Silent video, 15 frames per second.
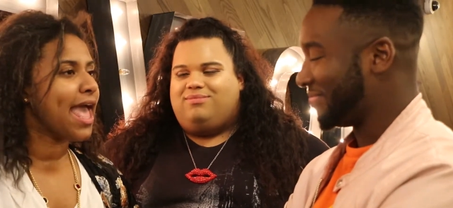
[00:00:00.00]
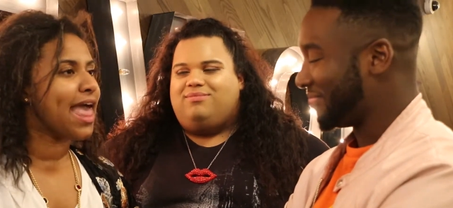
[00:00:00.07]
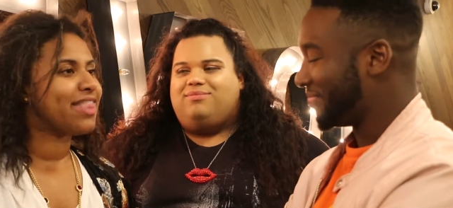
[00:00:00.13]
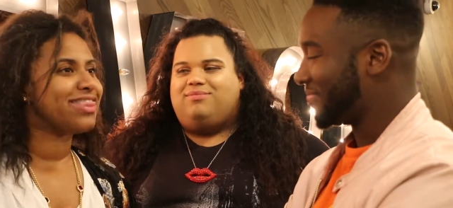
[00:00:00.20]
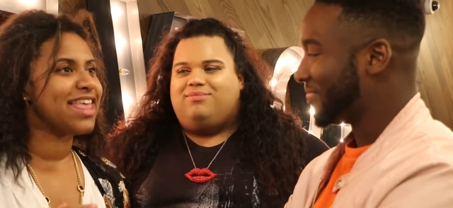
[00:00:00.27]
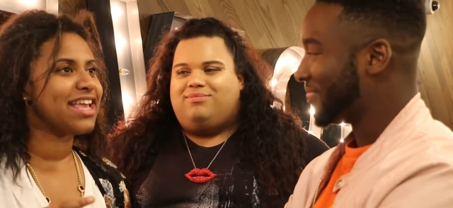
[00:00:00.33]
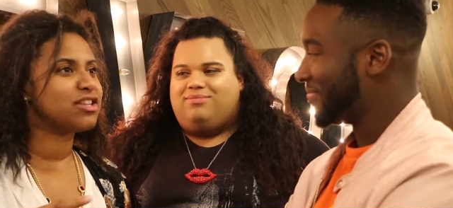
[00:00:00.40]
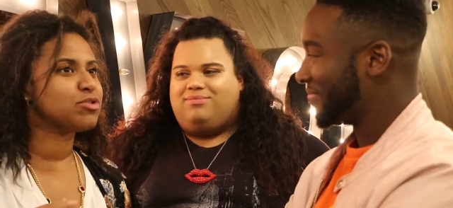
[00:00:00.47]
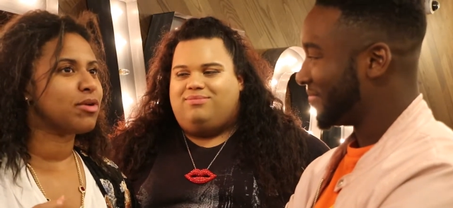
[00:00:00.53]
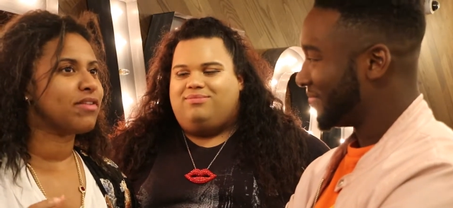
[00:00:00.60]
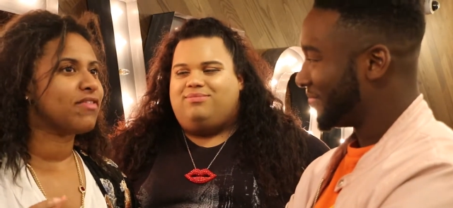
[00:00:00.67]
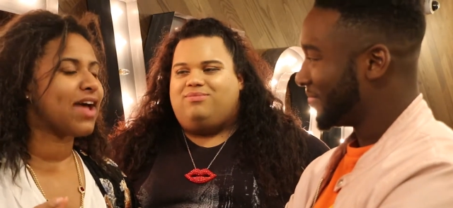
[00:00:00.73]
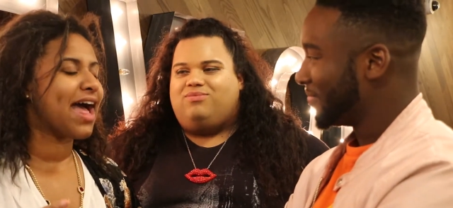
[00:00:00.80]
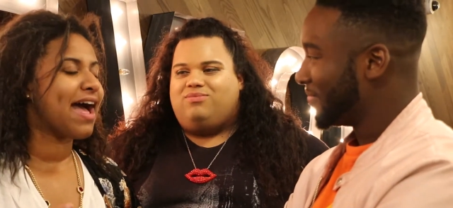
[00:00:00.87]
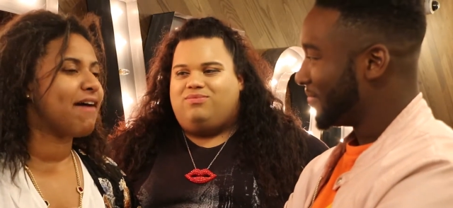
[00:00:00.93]
Speaker 1: and they sort
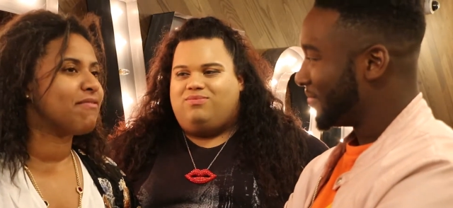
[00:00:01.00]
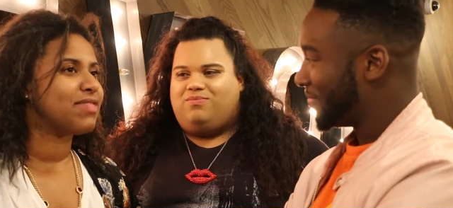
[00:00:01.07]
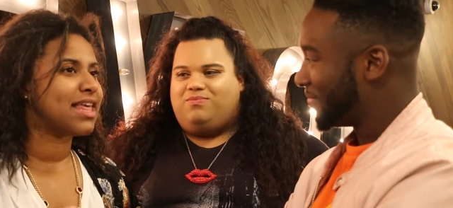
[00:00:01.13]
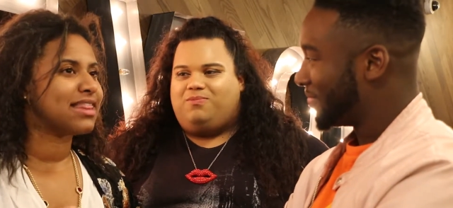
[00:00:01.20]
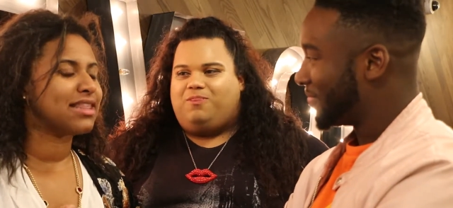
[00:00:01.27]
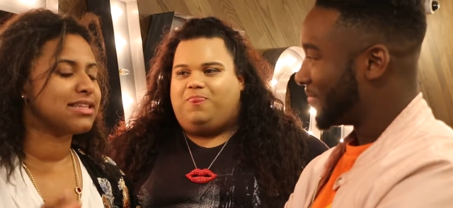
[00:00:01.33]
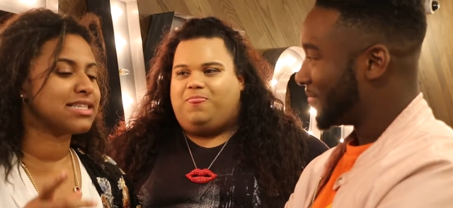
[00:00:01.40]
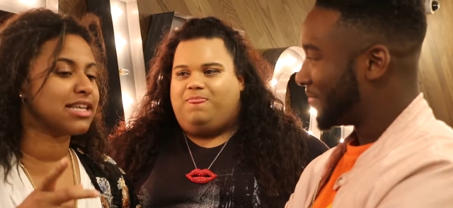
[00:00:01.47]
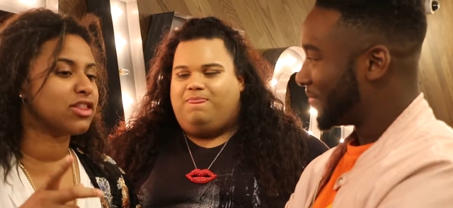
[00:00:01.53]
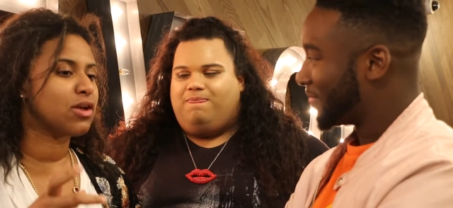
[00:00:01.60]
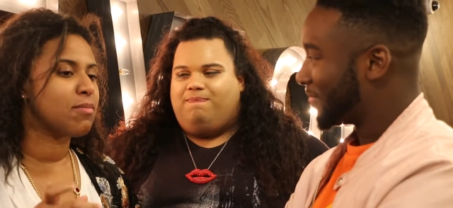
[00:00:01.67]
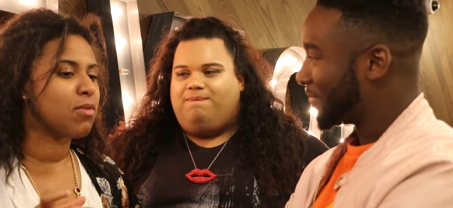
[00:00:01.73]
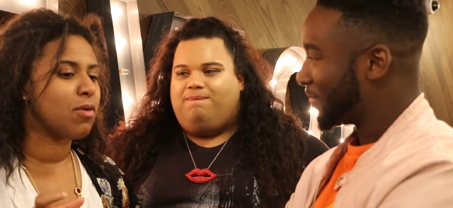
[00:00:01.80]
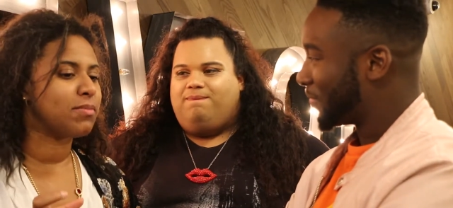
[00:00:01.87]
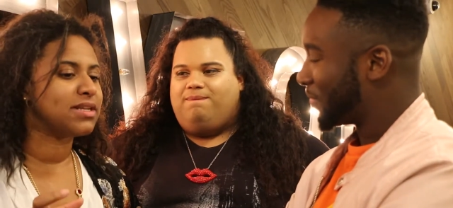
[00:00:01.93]
of have that, that's like
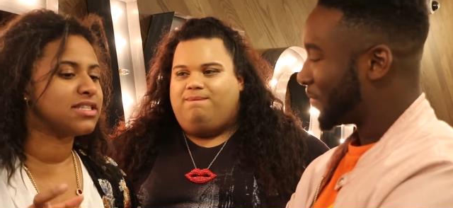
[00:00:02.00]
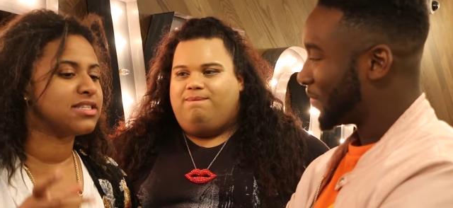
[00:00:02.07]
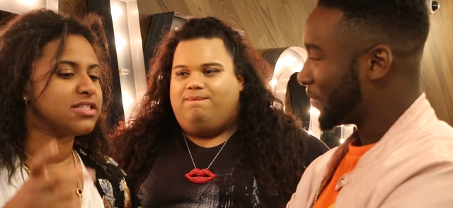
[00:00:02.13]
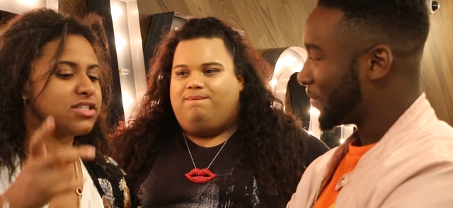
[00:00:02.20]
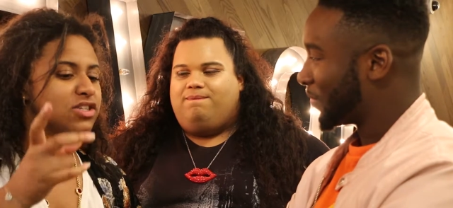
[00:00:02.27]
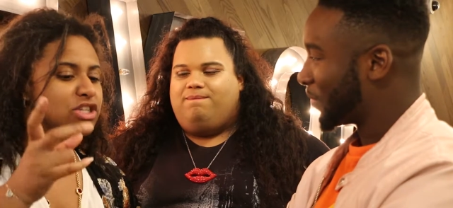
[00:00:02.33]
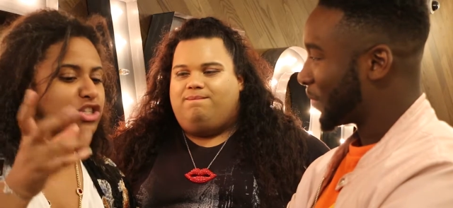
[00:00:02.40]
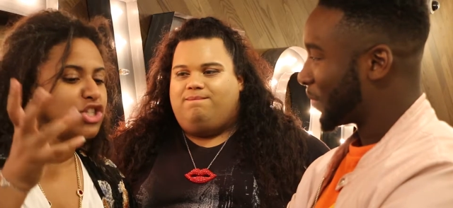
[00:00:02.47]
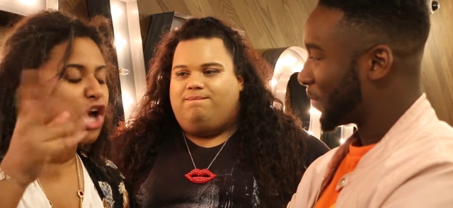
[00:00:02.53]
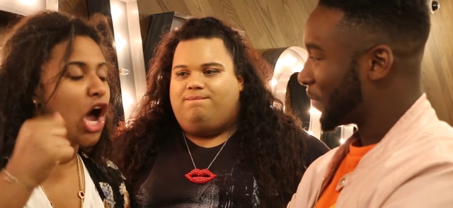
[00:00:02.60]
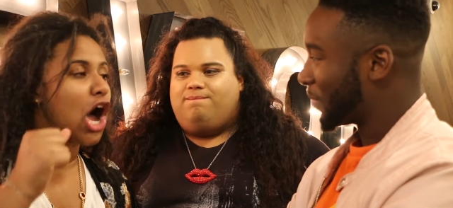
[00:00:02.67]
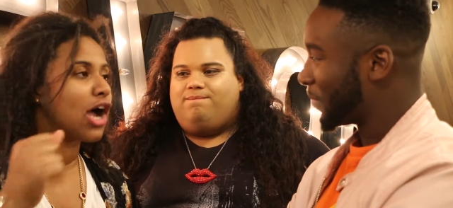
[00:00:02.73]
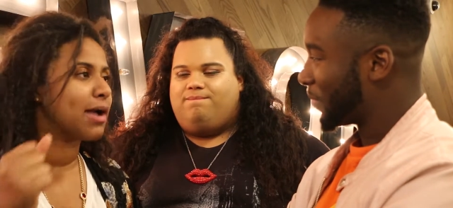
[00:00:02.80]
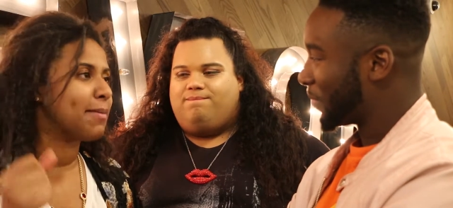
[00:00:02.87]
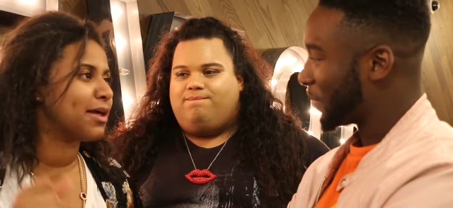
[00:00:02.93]
their moments to
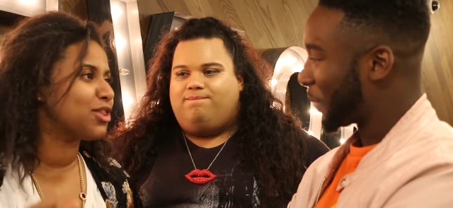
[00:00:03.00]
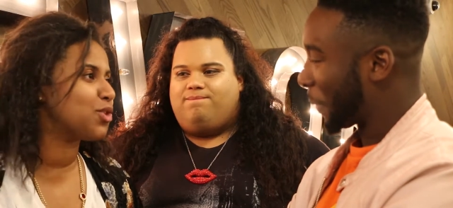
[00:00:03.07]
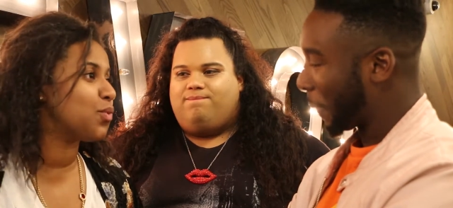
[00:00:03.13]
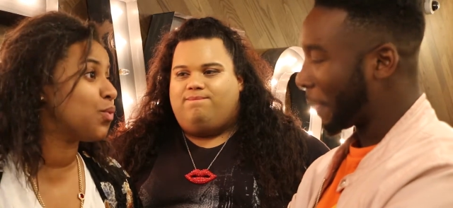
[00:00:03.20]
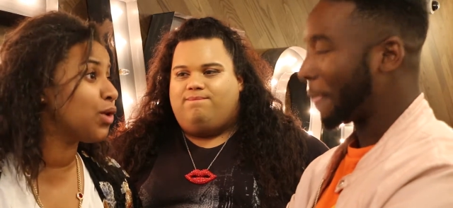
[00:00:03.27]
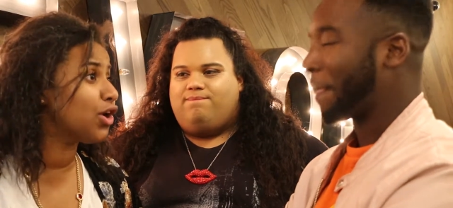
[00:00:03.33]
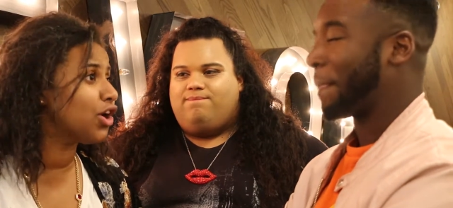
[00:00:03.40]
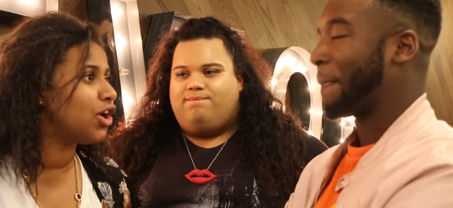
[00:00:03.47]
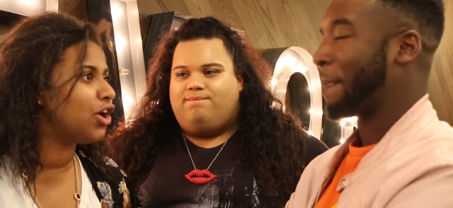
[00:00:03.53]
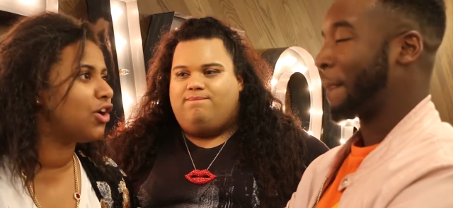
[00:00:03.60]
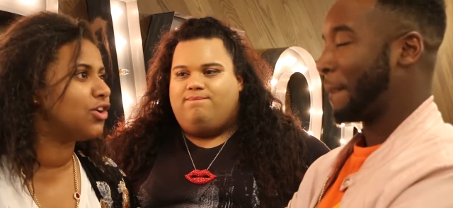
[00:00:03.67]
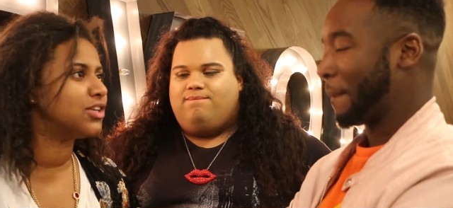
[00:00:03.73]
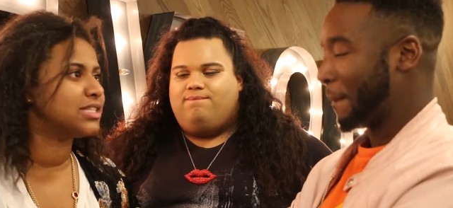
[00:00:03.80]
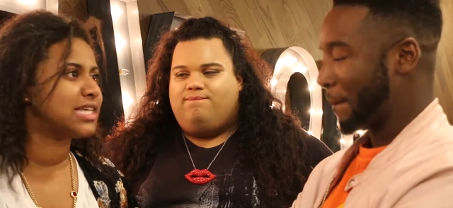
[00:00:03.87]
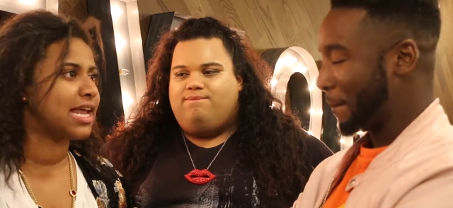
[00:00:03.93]
talk about the
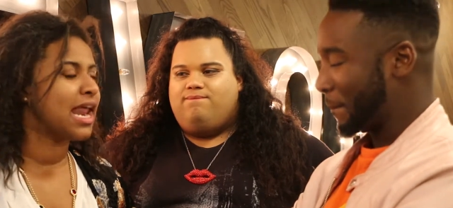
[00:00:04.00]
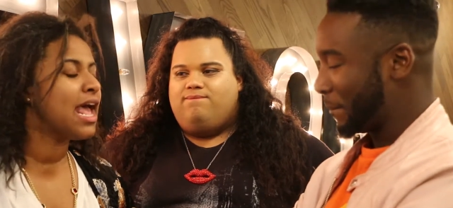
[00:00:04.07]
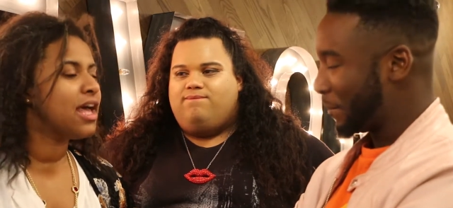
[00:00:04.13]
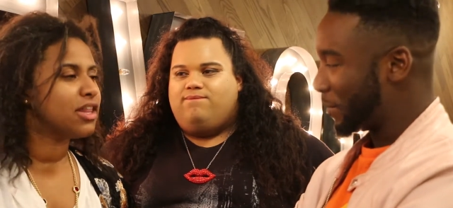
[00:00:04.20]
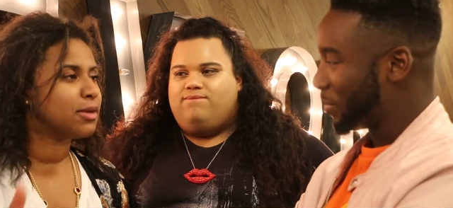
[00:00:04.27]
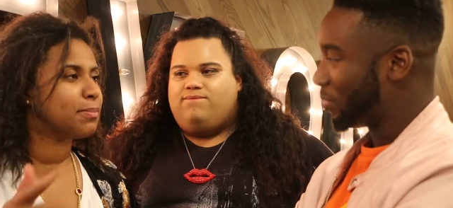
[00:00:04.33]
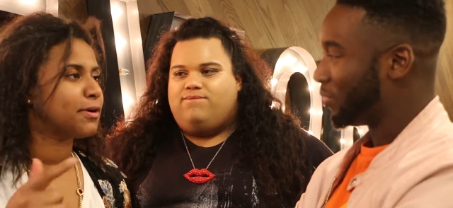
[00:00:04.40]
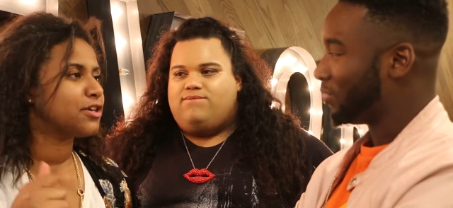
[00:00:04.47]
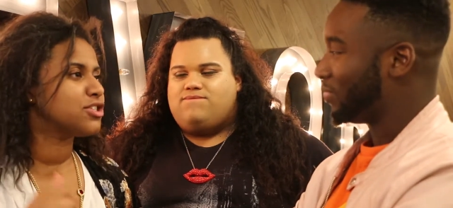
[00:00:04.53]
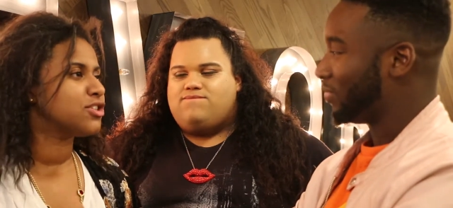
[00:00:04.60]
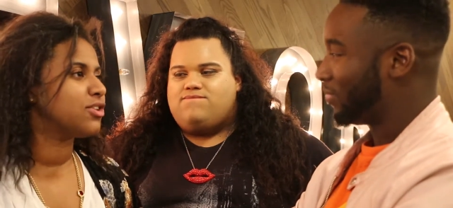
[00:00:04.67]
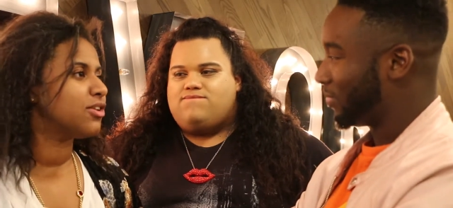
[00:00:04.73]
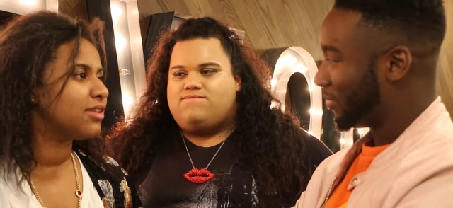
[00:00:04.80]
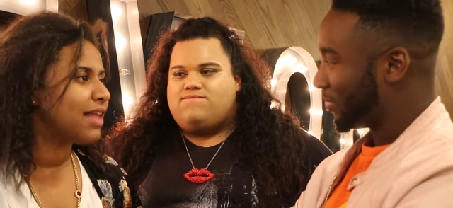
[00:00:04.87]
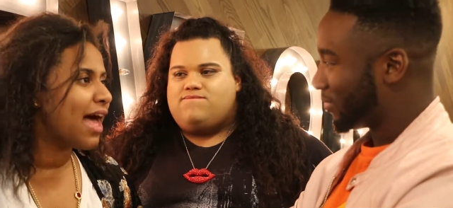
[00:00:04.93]
world and their
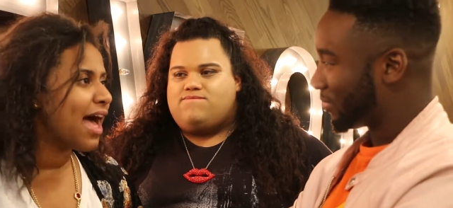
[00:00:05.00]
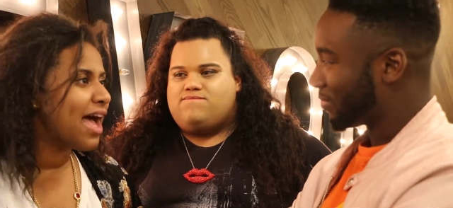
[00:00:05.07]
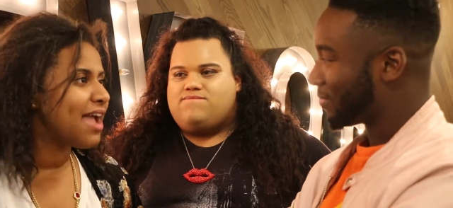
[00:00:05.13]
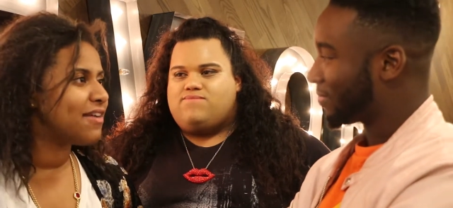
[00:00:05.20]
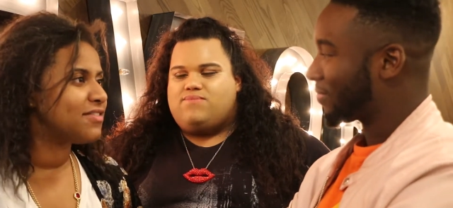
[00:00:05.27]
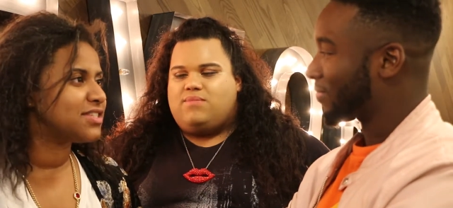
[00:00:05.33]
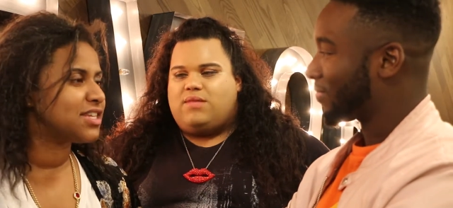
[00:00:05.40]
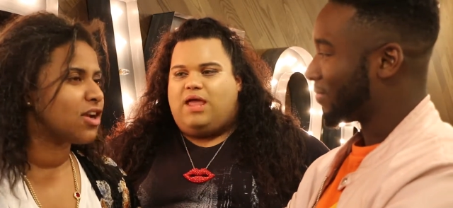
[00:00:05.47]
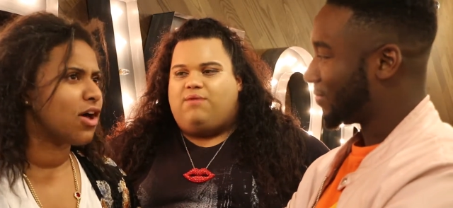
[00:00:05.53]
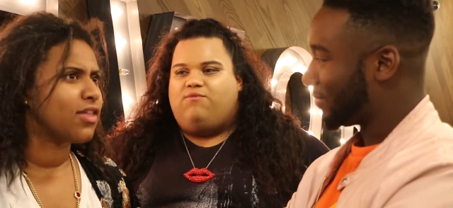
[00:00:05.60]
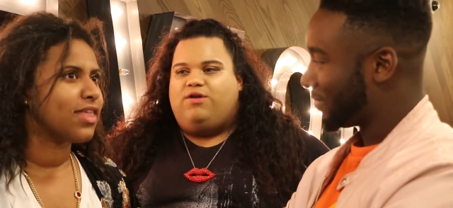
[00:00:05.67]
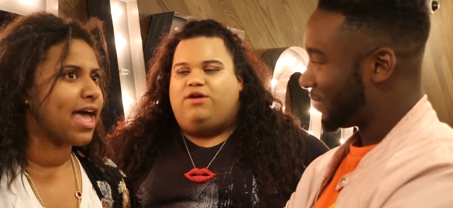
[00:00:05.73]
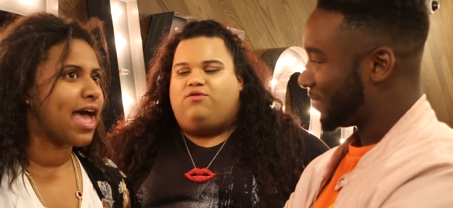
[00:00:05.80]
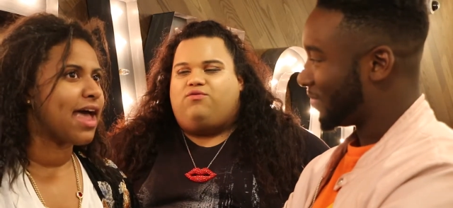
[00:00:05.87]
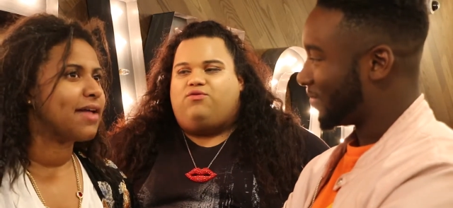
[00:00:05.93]
personal lives and all
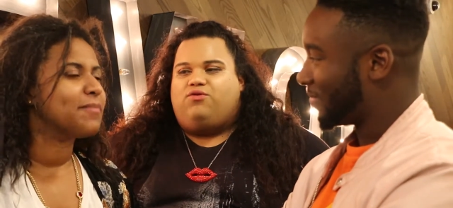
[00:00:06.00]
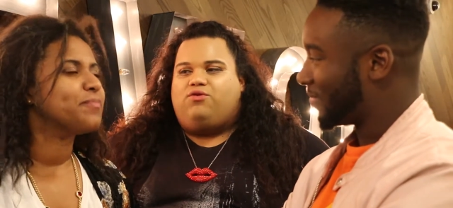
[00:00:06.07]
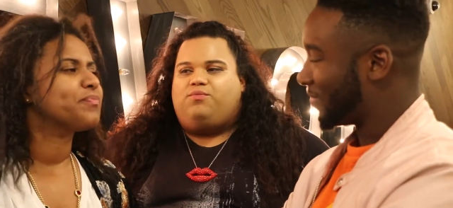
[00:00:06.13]
that.